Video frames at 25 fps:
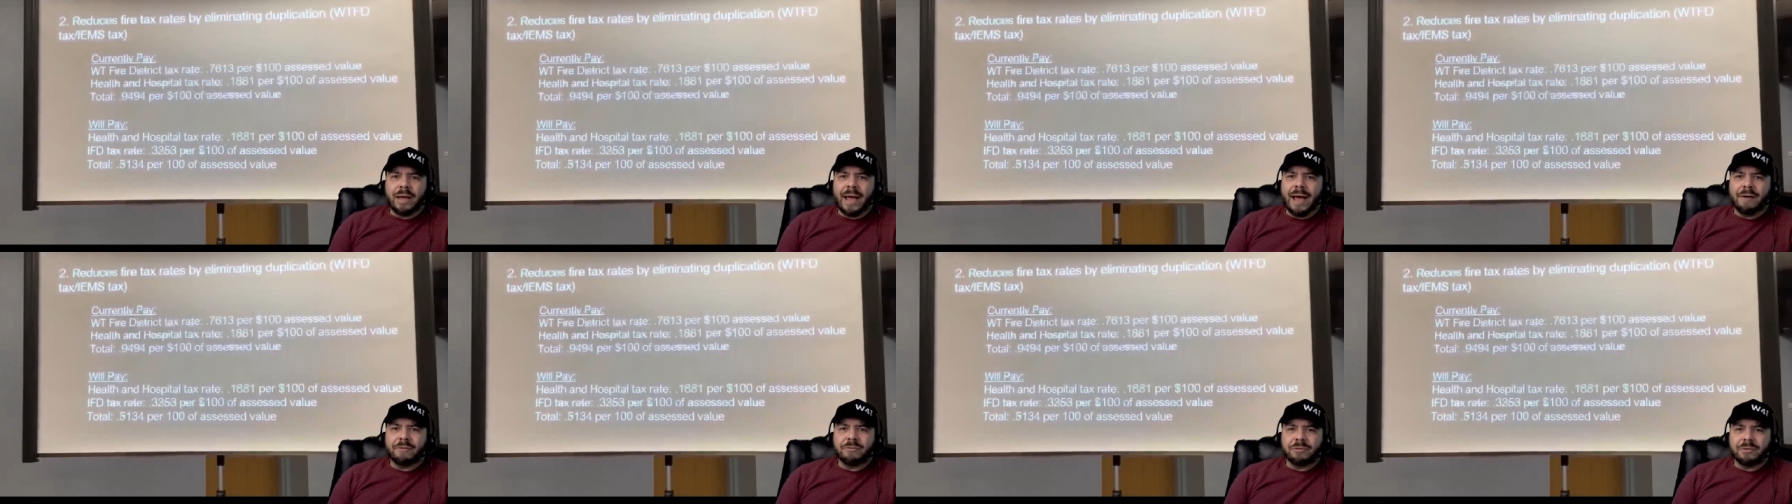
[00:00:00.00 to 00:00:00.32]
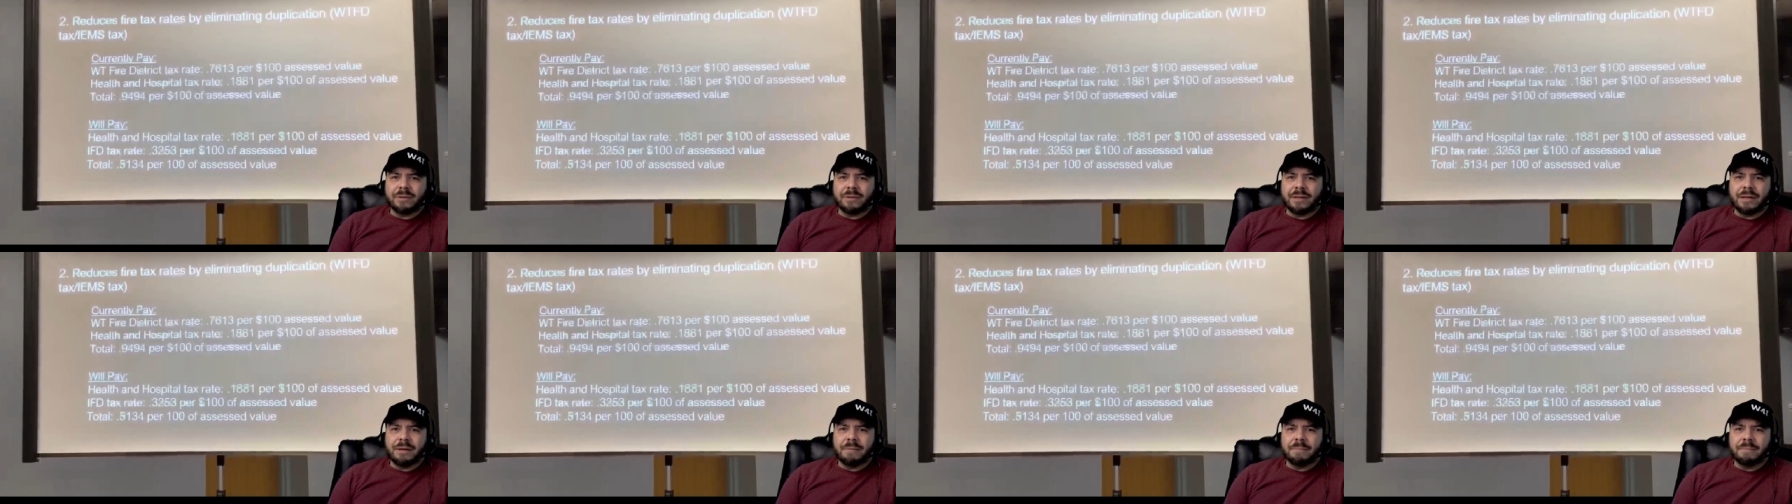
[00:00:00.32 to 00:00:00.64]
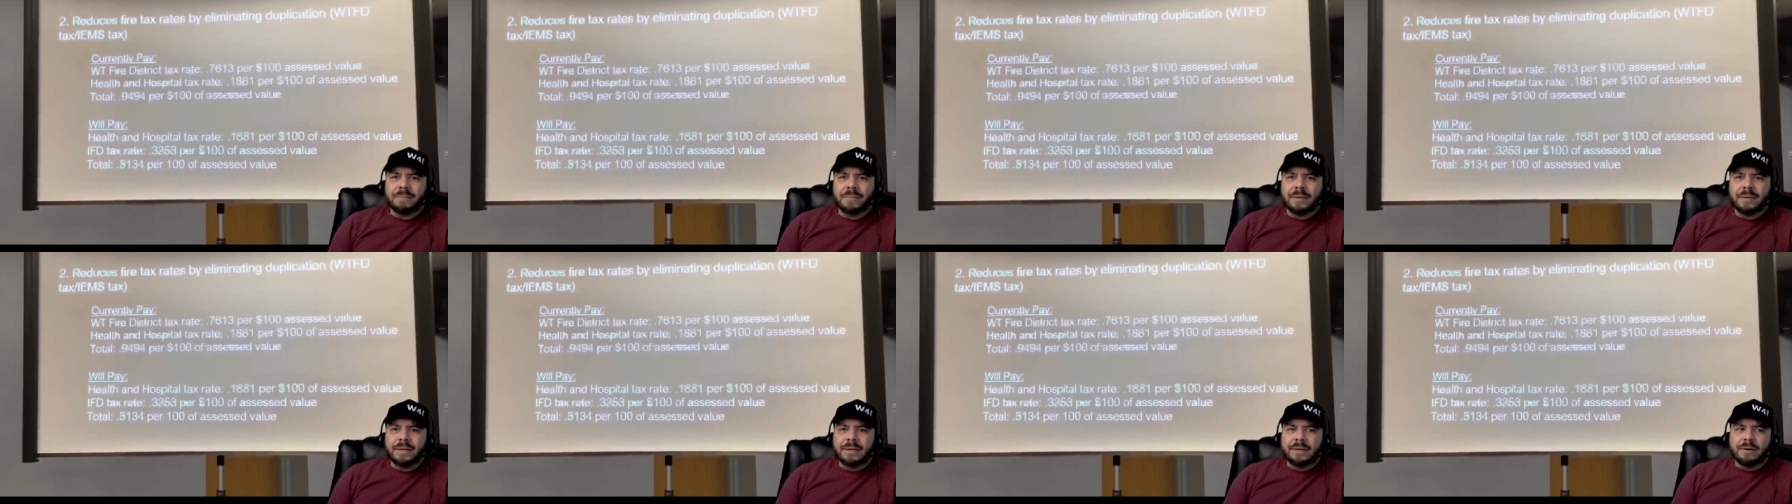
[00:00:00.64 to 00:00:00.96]
after
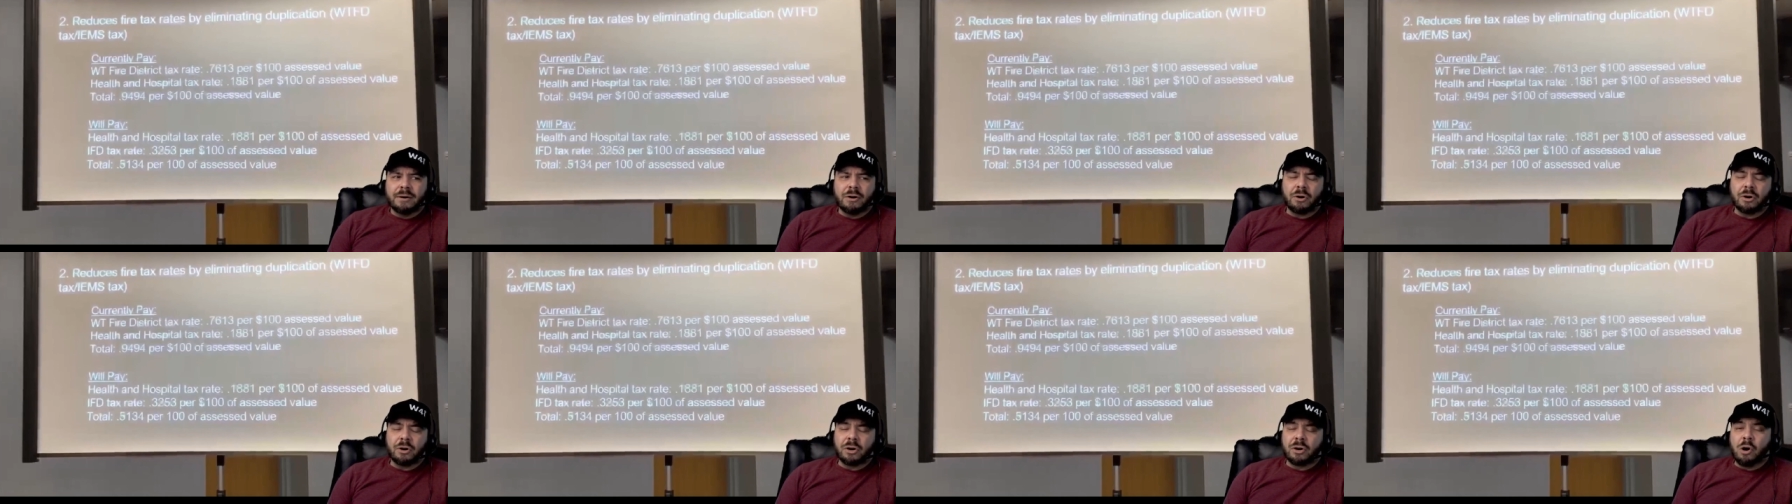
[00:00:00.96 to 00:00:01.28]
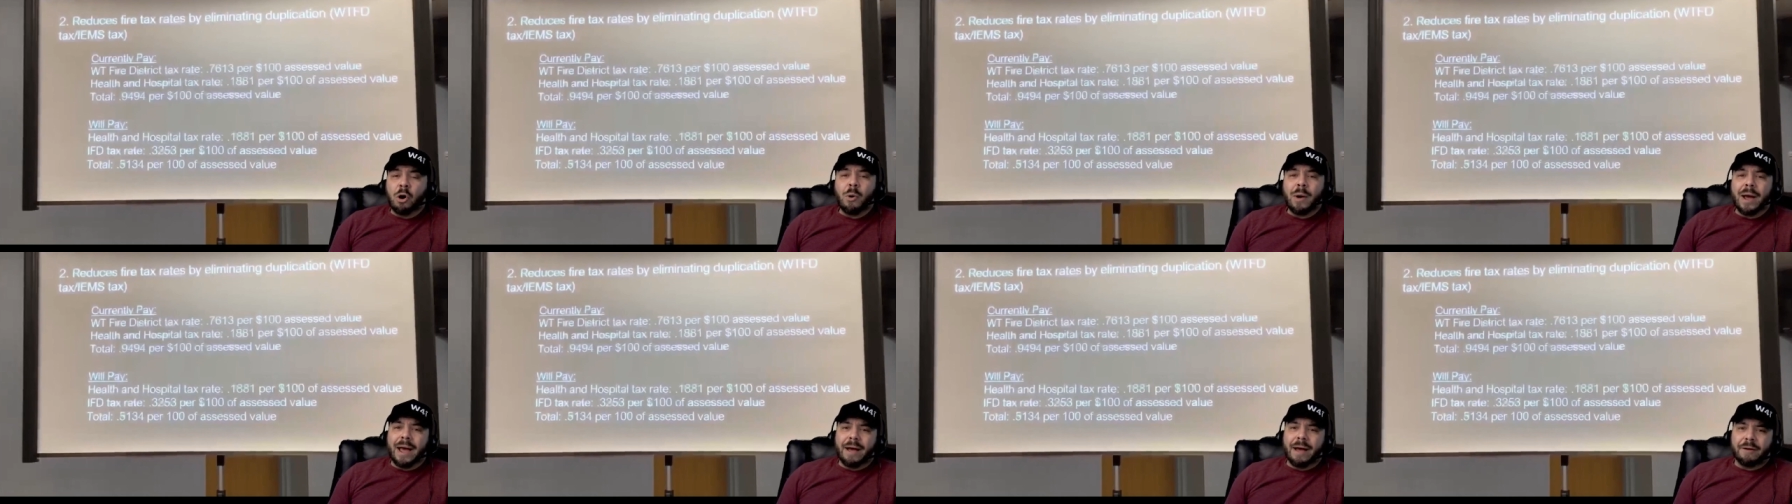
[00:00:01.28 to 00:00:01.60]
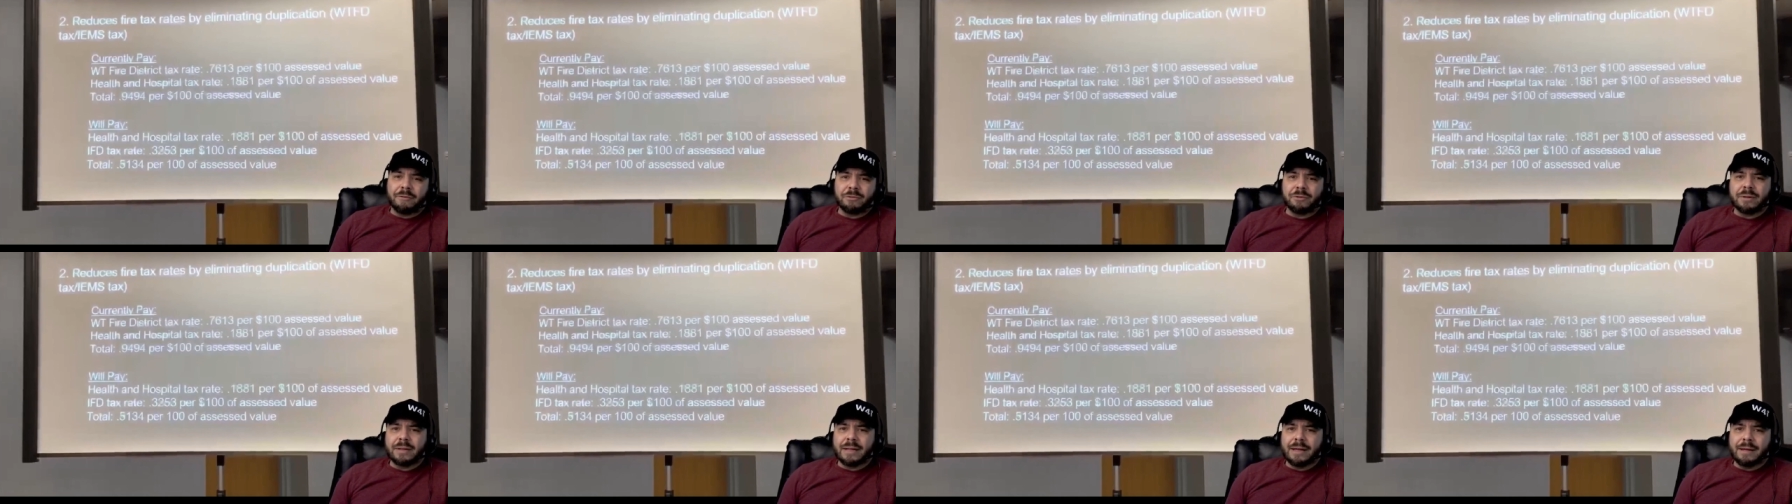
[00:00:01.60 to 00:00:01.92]
them or go
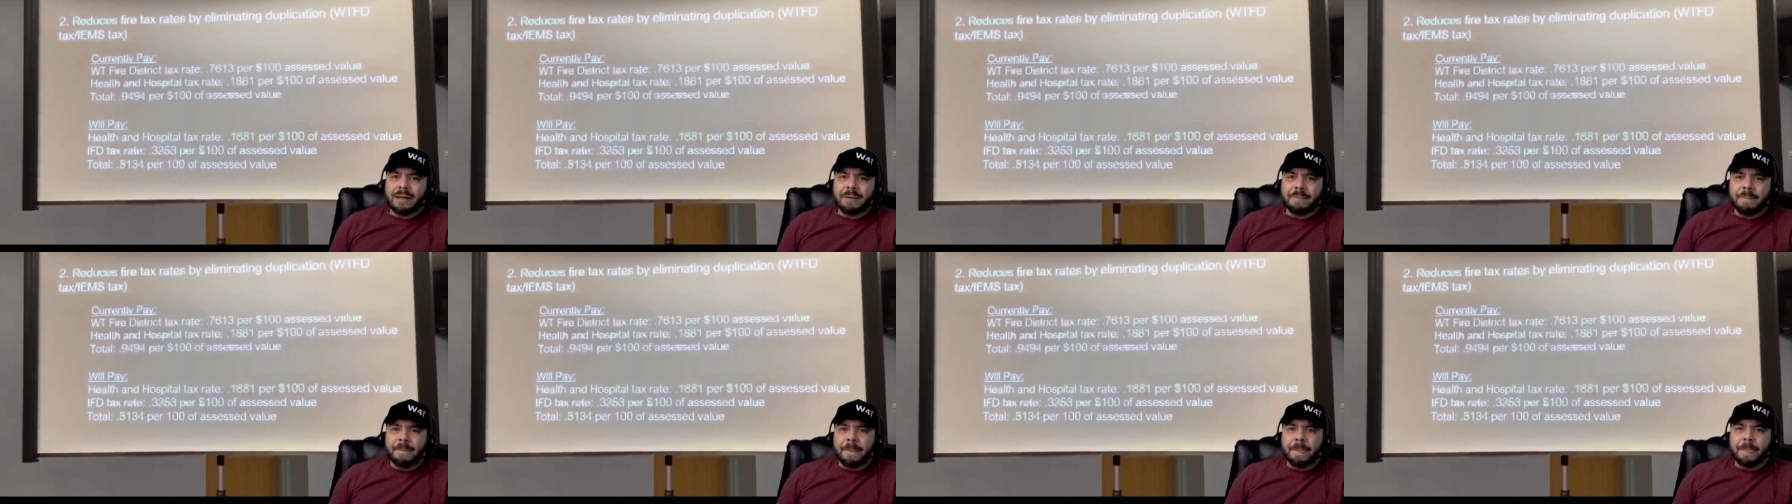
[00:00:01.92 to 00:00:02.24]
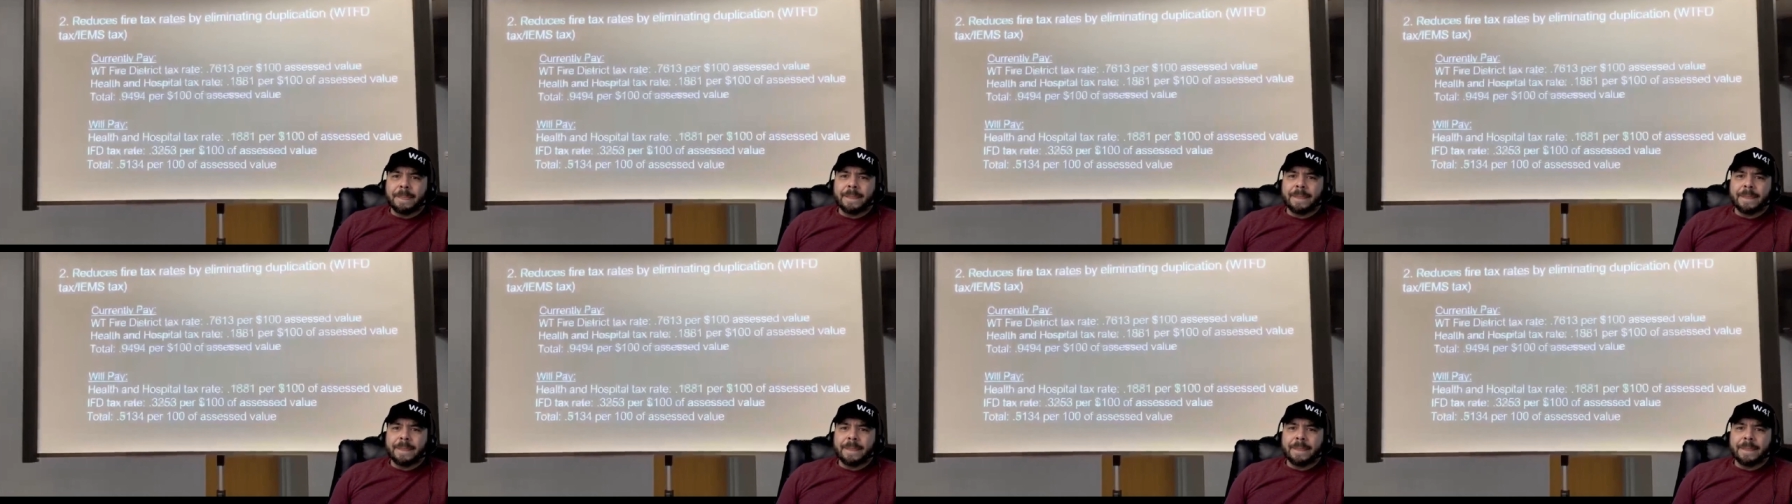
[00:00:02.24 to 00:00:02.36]
after them.